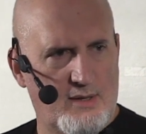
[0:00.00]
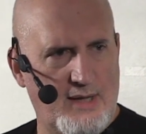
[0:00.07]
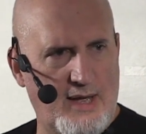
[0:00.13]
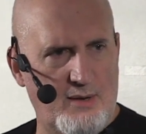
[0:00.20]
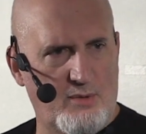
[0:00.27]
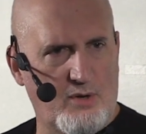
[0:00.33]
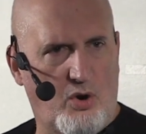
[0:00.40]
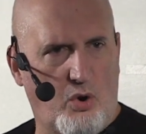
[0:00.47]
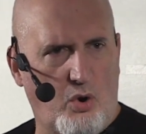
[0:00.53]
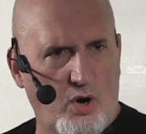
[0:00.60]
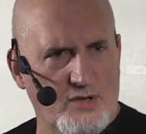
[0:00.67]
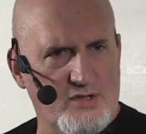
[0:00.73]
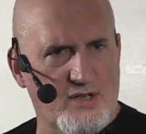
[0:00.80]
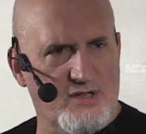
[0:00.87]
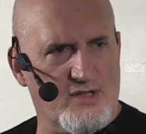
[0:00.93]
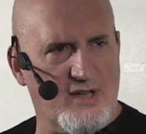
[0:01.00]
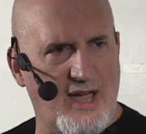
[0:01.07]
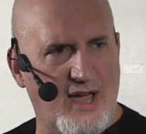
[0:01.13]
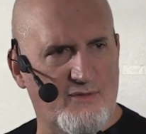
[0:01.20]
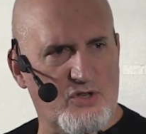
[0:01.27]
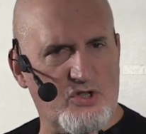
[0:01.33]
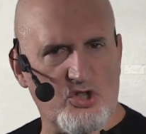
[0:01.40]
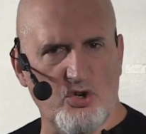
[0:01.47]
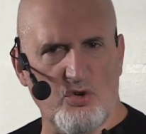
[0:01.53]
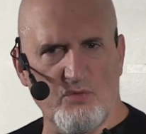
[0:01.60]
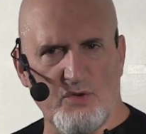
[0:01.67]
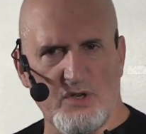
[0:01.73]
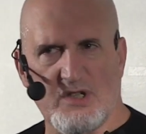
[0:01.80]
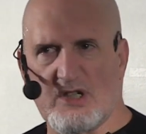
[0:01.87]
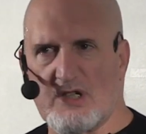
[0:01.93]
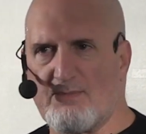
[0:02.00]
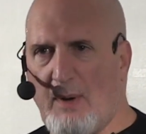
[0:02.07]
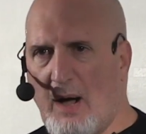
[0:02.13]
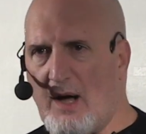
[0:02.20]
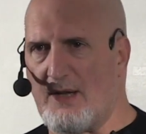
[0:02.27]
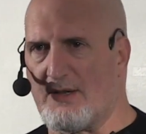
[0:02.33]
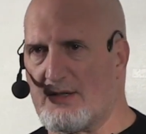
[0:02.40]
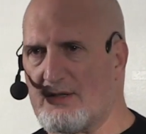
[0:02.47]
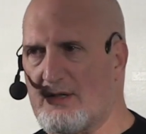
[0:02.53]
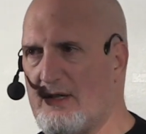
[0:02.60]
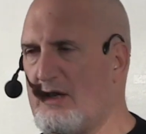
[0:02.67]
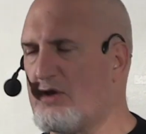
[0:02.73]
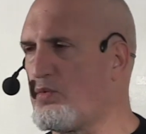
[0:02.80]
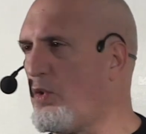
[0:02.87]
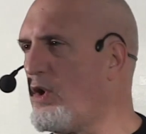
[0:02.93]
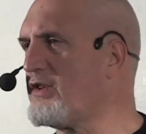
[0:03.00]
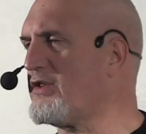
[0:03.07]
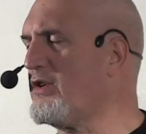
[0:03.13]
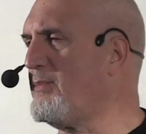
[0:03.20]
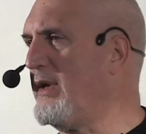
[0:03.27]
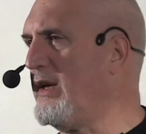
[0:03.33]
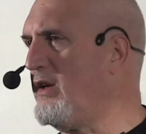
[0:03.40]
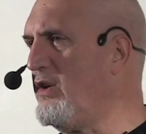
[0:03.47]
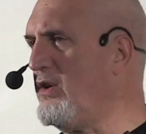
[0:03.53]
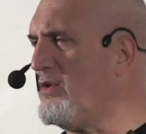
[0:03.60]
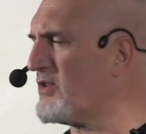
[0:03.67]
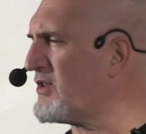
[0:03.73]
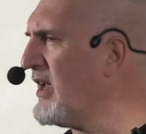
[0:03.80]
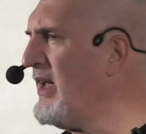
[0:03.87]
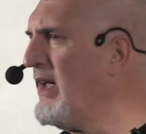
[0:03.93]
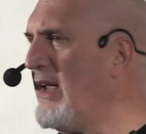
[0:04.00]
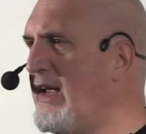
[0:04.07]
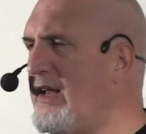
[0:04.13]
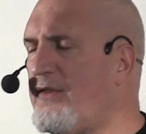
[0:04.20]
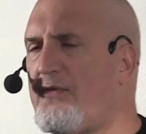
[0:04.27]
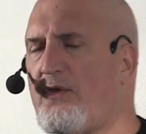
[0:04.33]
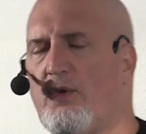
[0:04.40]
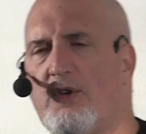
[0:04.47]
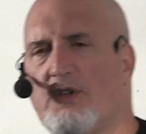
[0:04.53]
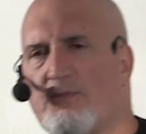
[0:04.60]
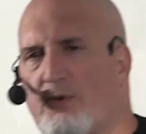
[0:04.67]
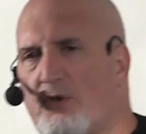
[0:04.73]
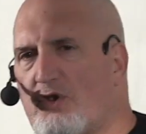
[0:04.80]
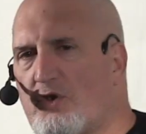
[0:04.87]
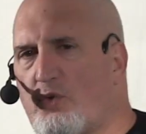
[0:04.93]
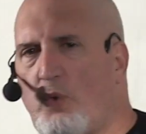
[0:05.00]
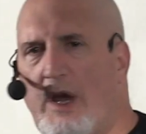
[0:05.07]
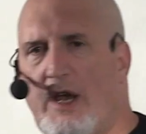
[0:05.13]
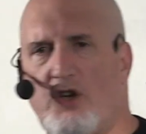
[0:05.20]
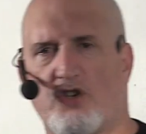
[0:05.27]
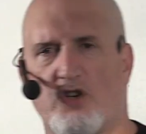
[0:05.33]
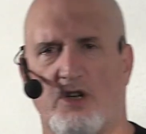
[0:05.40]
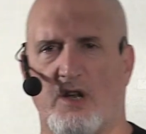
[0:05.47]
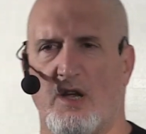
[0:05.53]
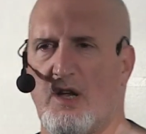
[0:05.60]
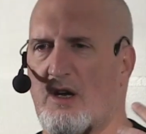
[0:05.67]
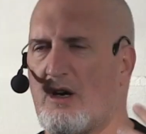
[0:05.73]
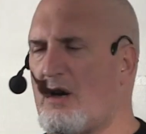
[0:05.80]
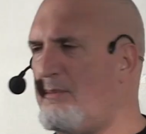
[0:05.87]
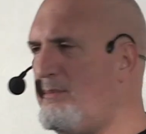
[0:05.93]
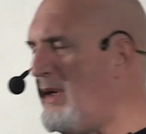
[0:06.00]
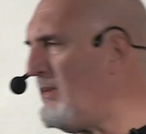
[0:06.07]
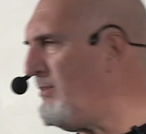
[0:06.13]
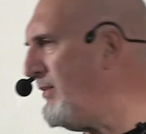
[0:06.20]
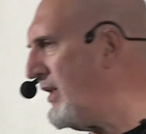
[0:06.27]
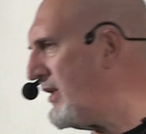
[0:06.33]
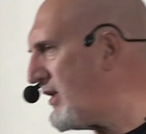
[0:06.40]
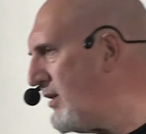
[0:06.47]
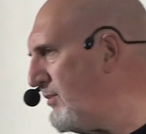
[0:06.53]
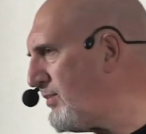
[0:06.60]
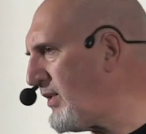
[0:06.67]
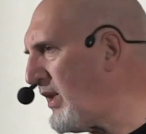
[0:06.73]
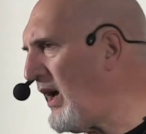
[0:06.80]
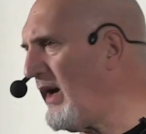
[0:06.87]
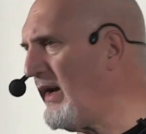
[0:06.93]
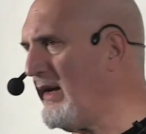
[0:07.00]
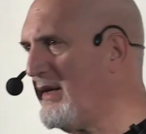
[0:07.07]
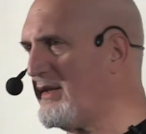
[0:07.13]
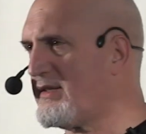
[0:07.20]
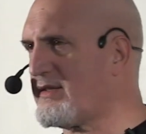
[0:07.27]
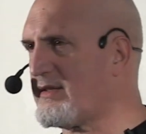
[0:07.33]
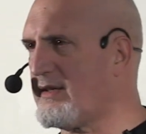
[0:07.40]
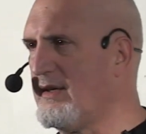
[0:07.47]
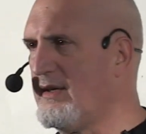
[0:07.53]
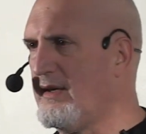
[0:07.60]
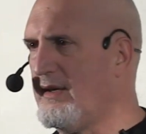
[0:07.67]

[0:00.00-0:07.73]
that causes us to have a certain response to these words that are being used. Influence, persuasion, commitment, compliance.